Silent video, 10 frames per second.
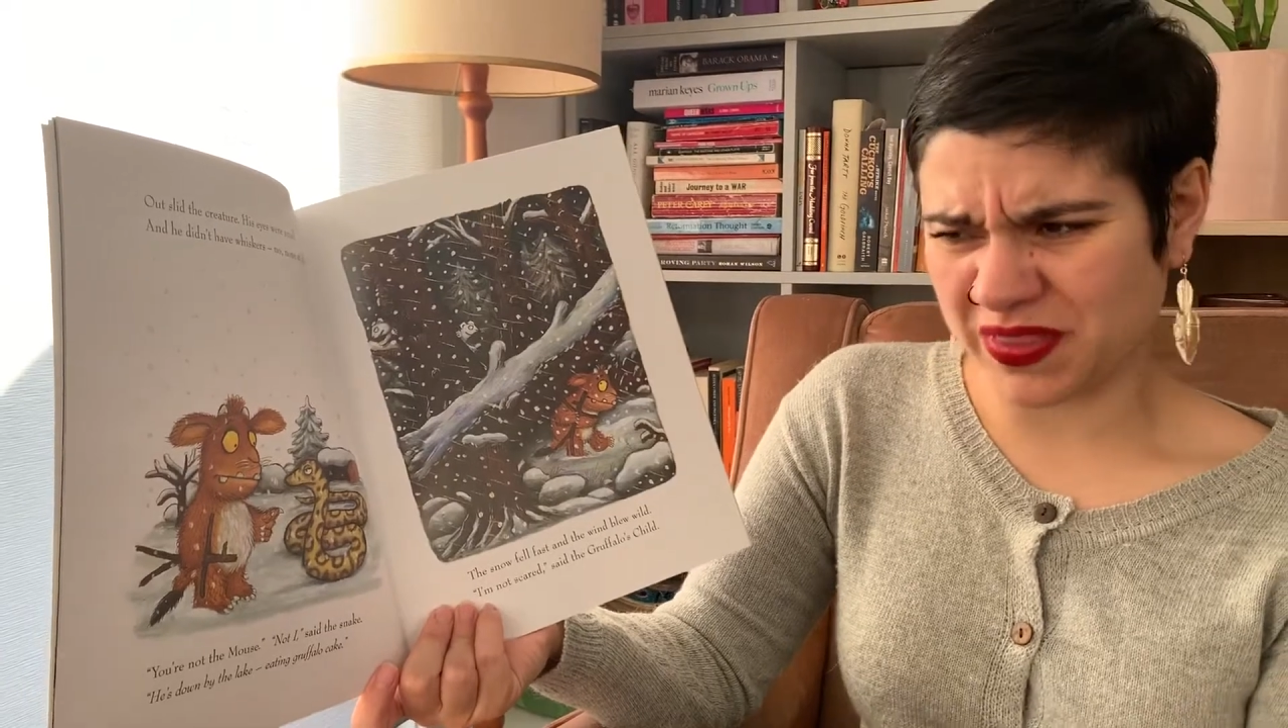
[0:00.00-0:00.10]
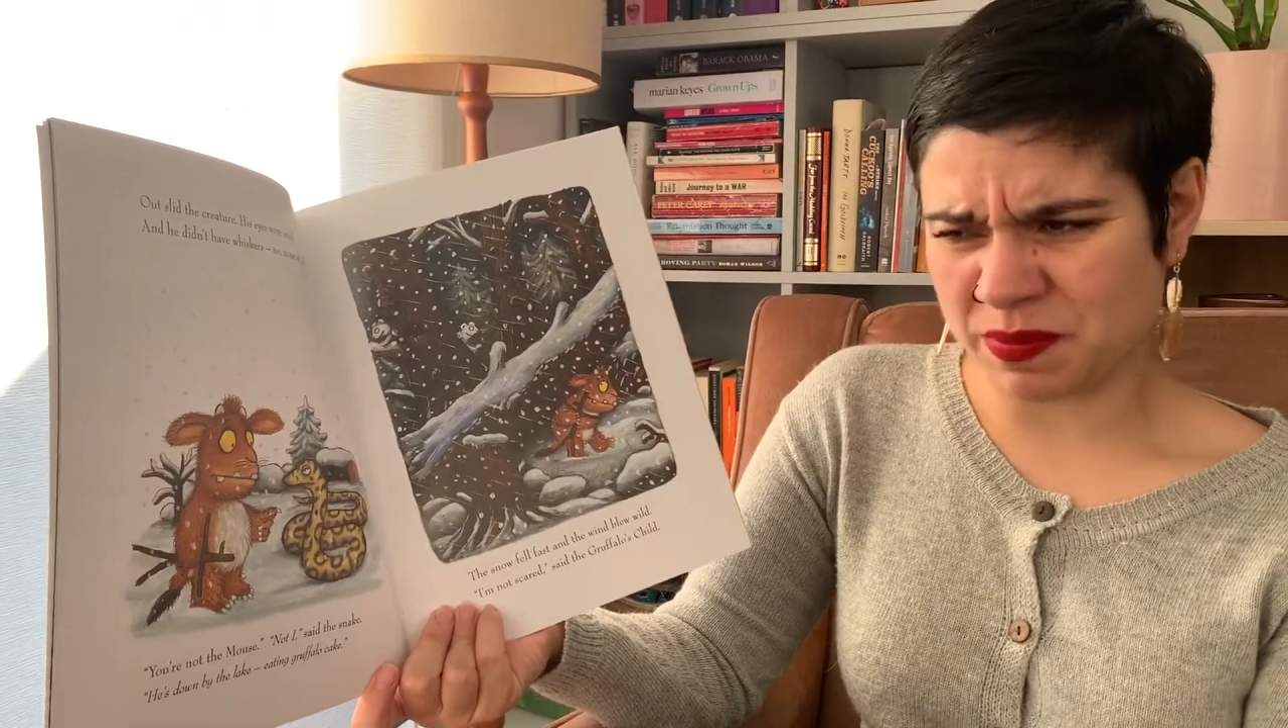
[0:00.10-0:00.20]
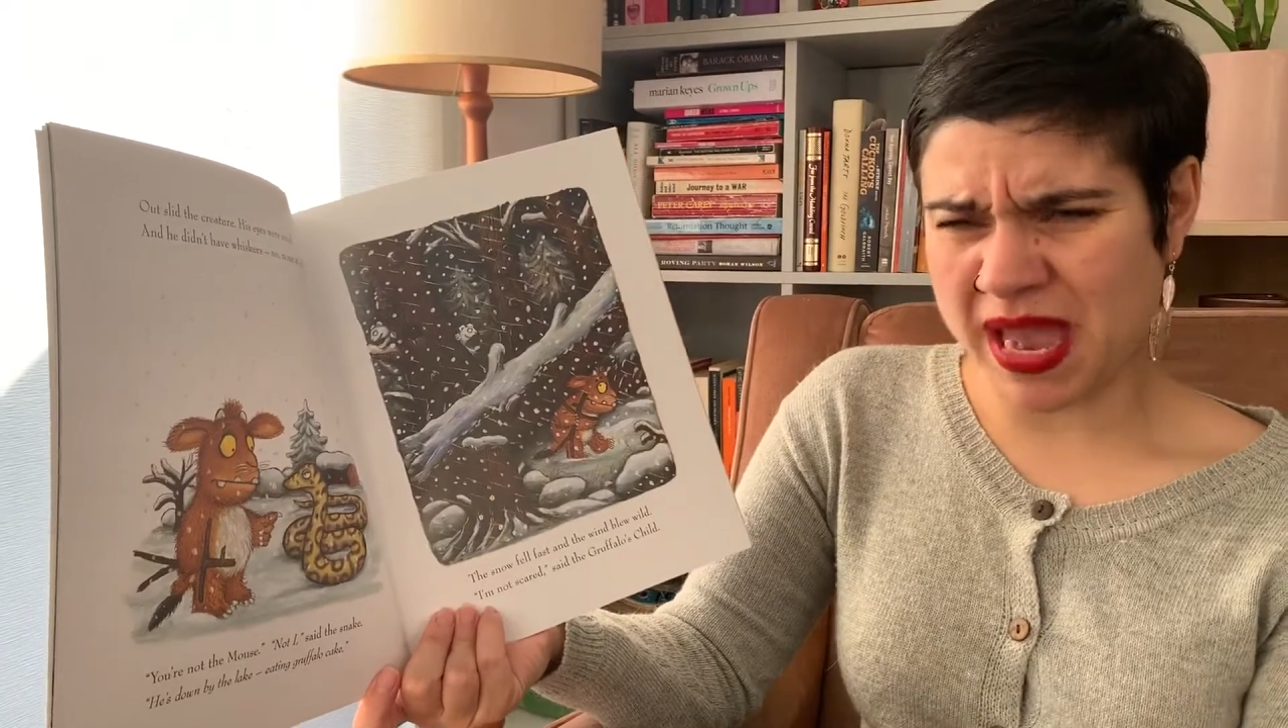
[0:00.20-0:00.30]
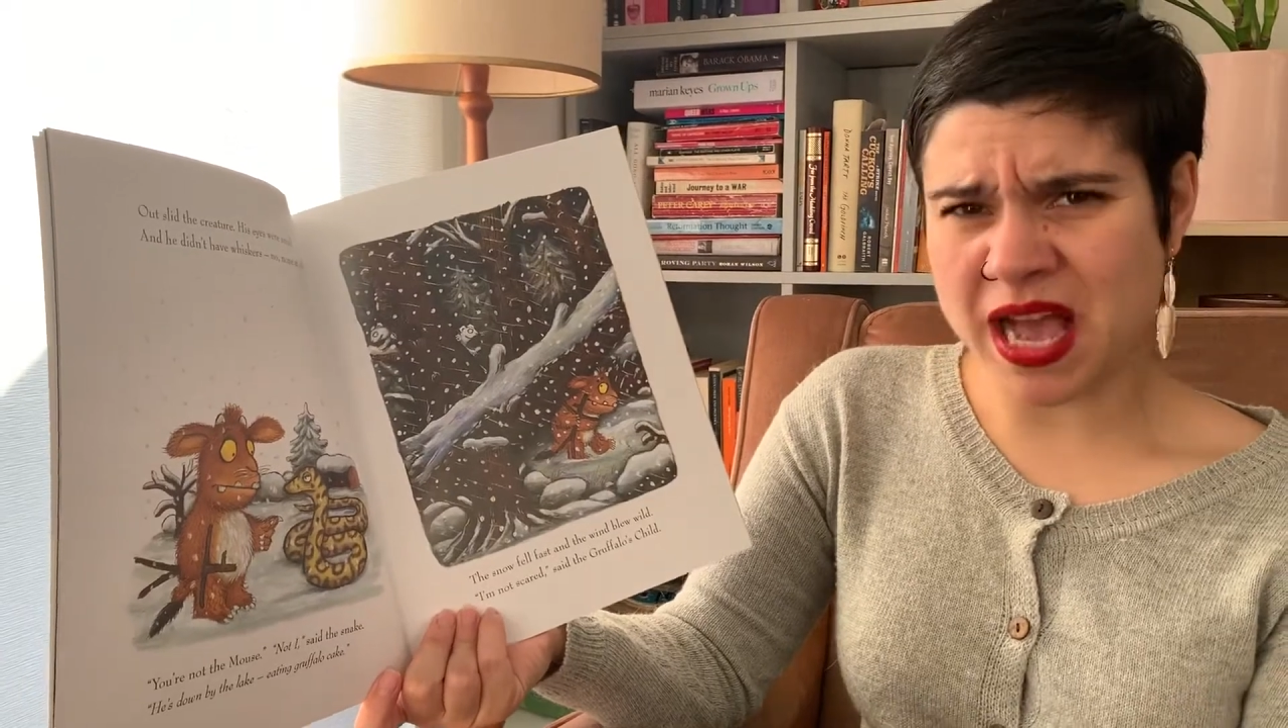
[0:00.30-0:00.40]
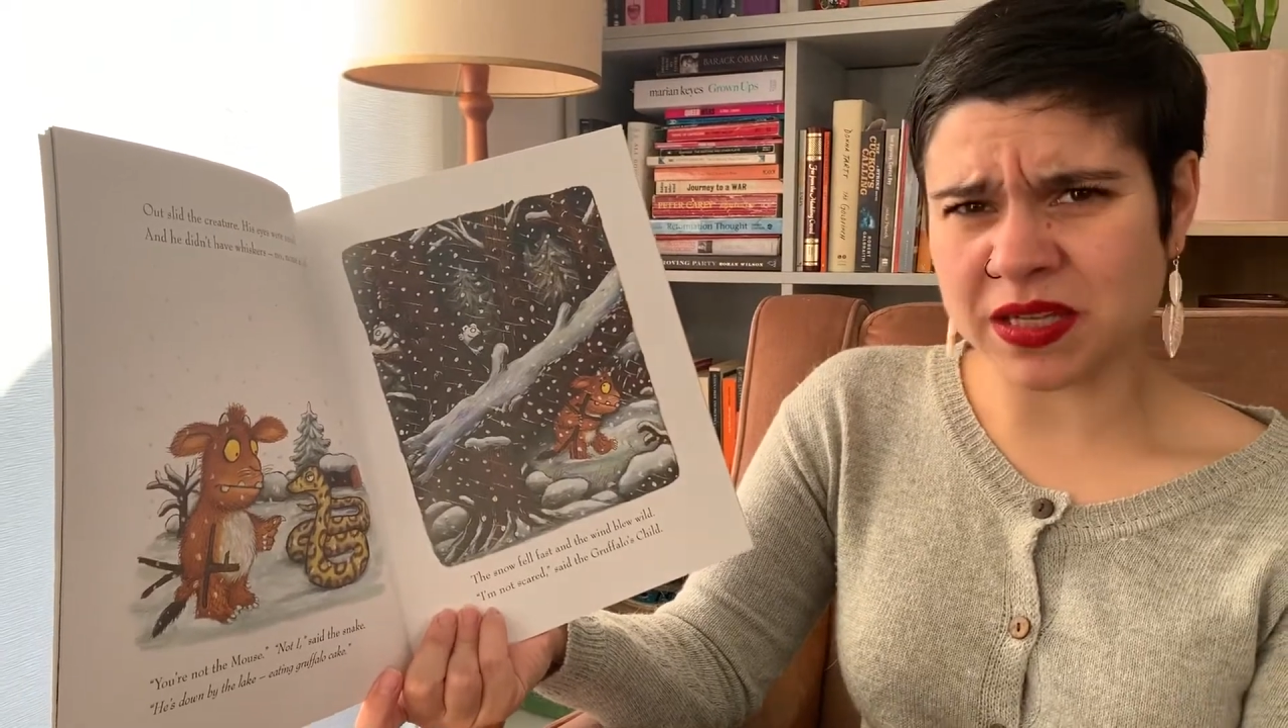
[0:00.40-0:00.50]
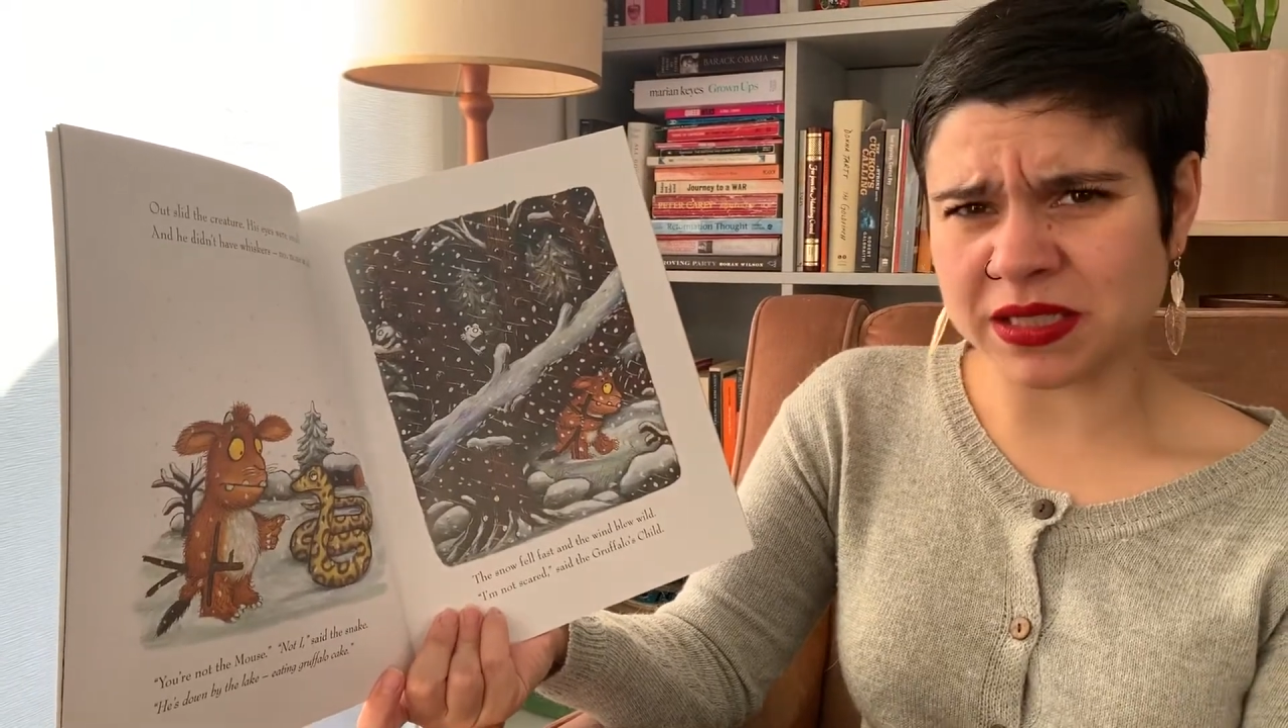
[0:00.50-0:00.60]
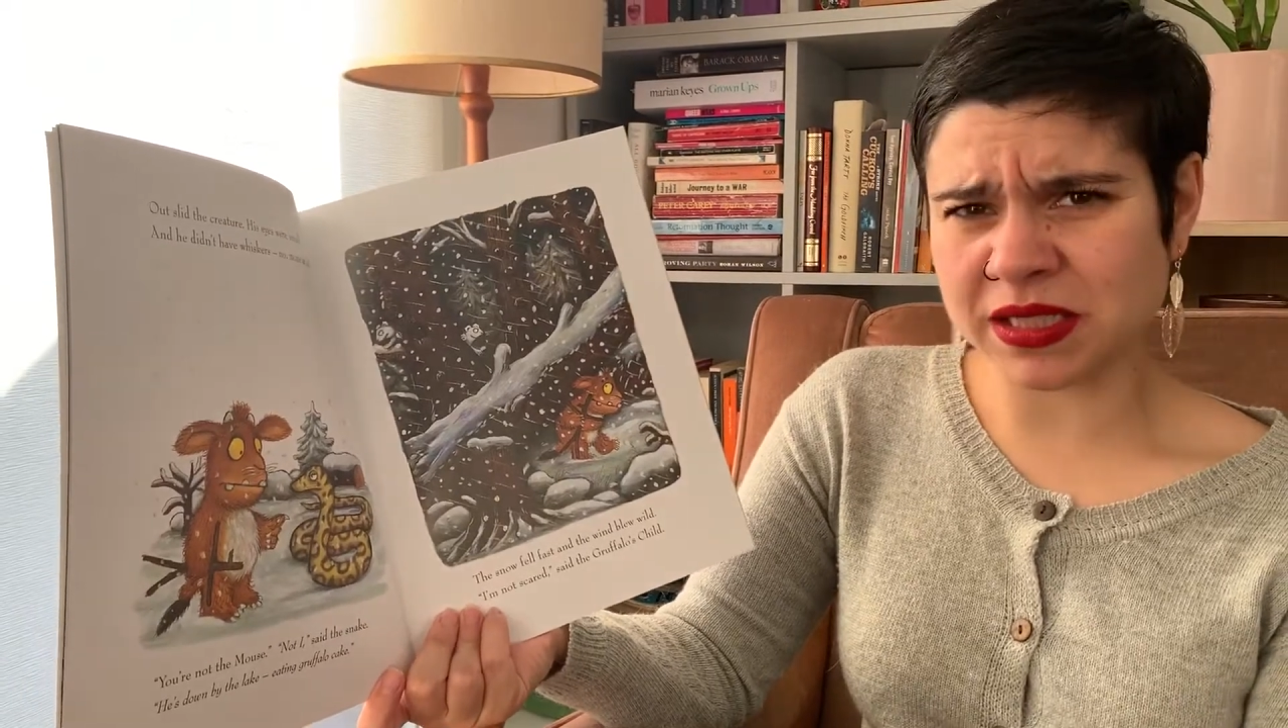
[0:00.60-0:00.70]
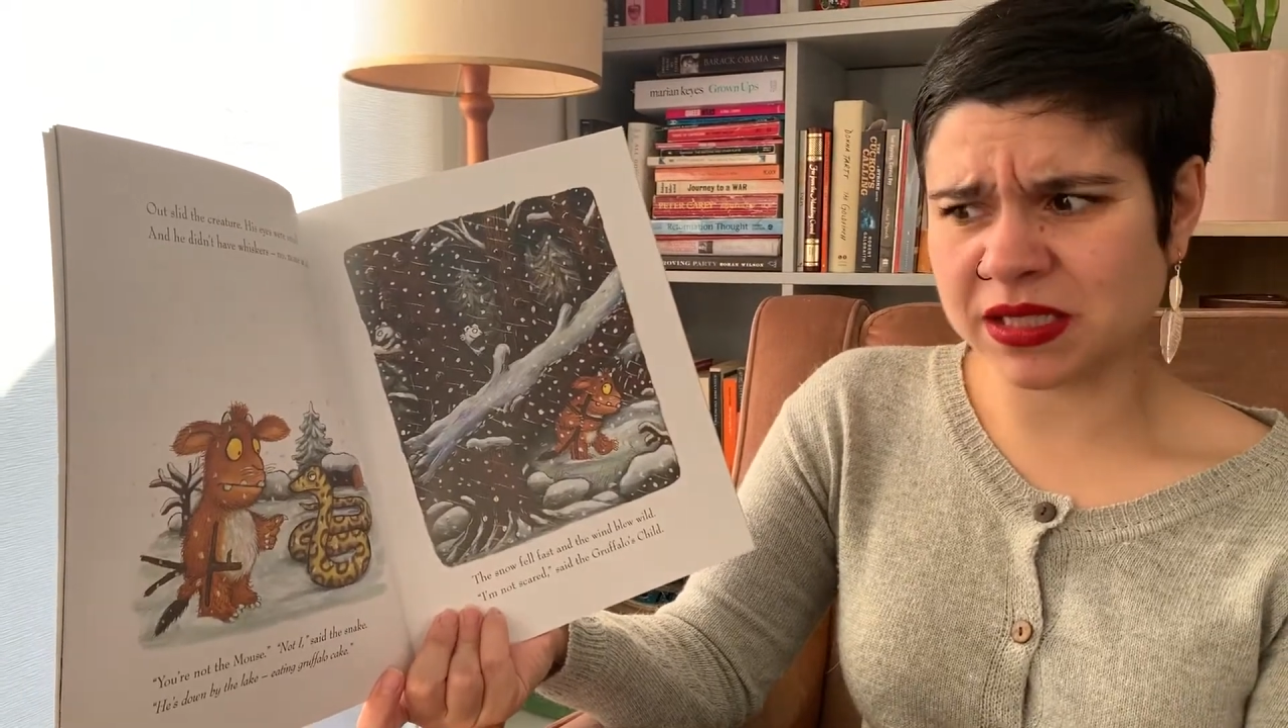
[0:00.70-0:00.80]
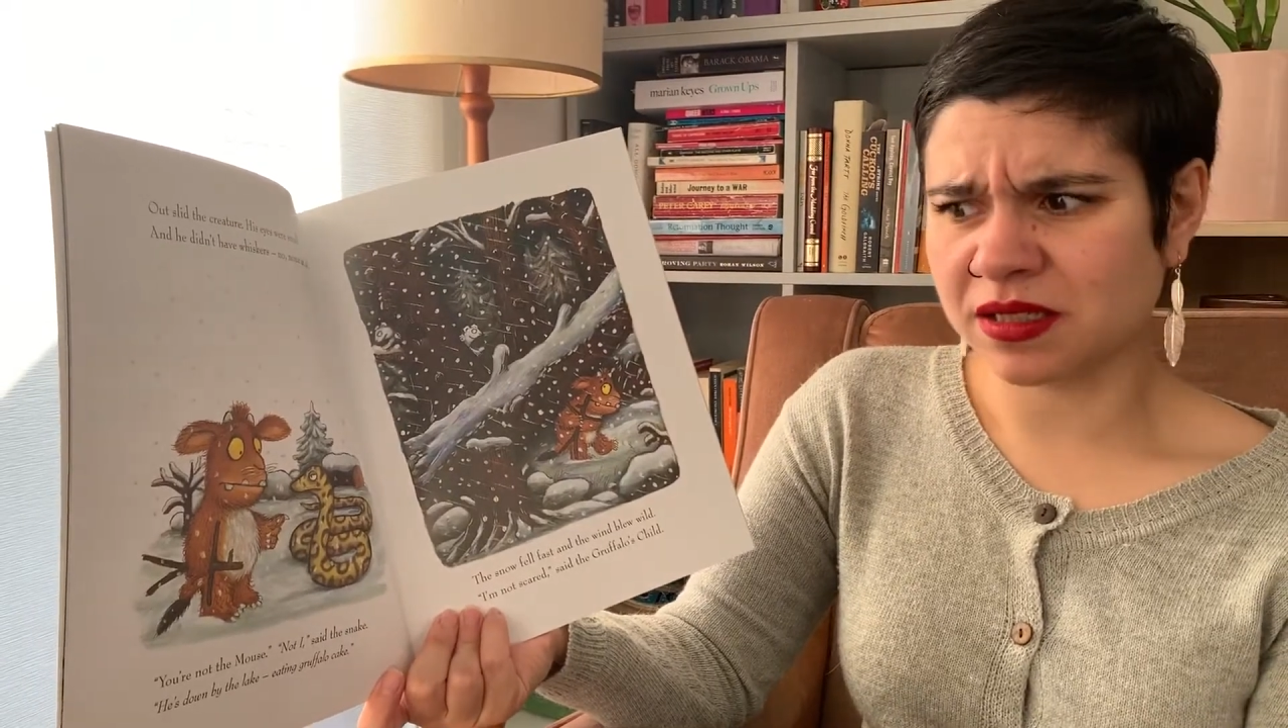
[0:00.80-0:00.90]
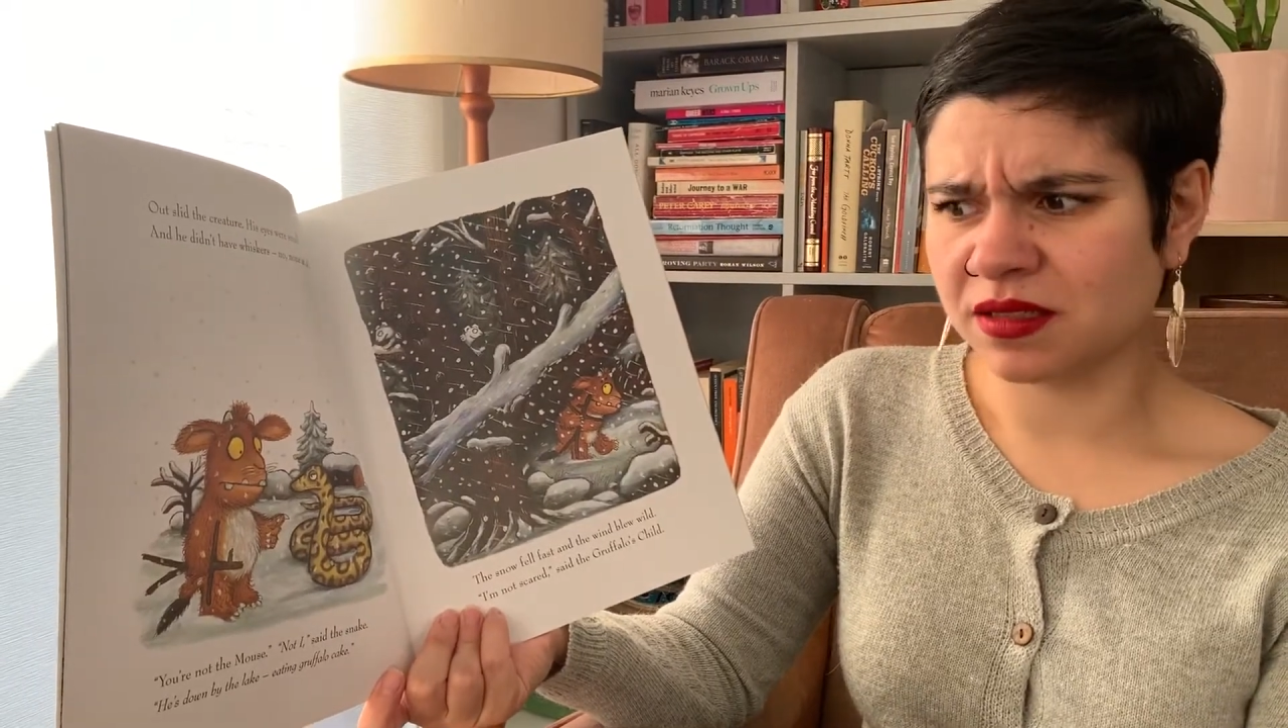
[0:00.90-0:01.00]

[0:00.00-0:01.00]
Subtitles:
mouse.